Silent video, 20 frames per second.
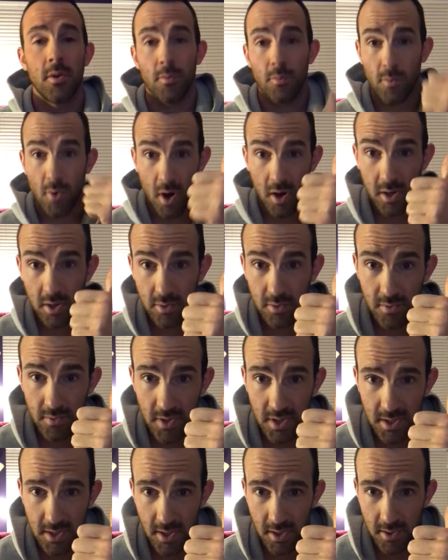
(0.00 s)
Wrong use of
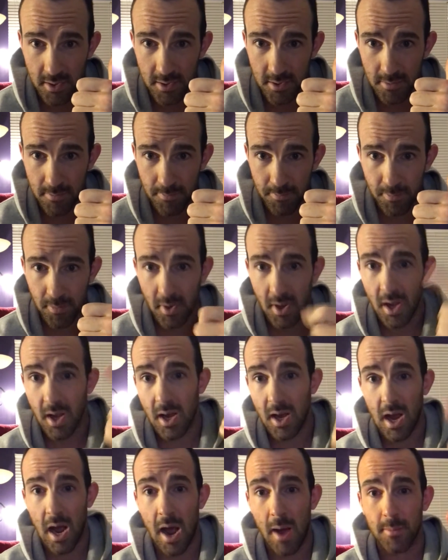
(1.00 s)
details,
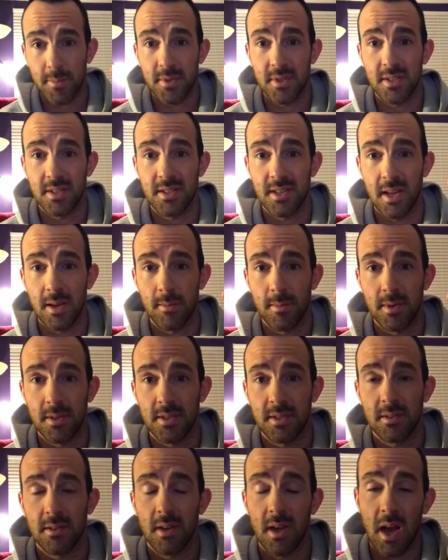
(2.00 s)
opposite
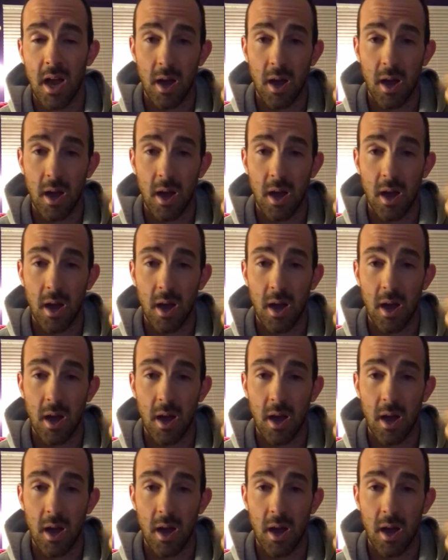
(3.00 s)
statements,